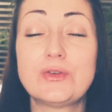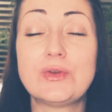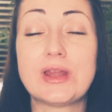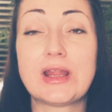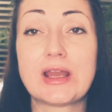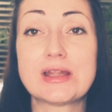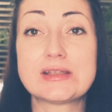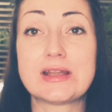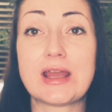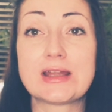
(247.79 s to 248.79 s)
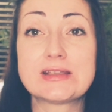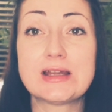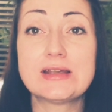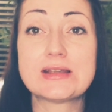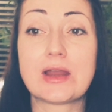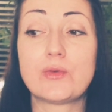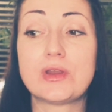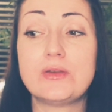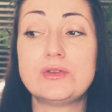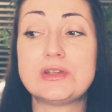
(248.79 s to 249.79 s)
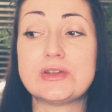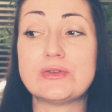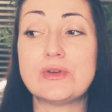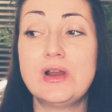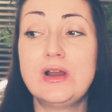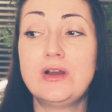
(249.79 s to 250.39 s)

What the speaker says: inhales and exhales, I want you to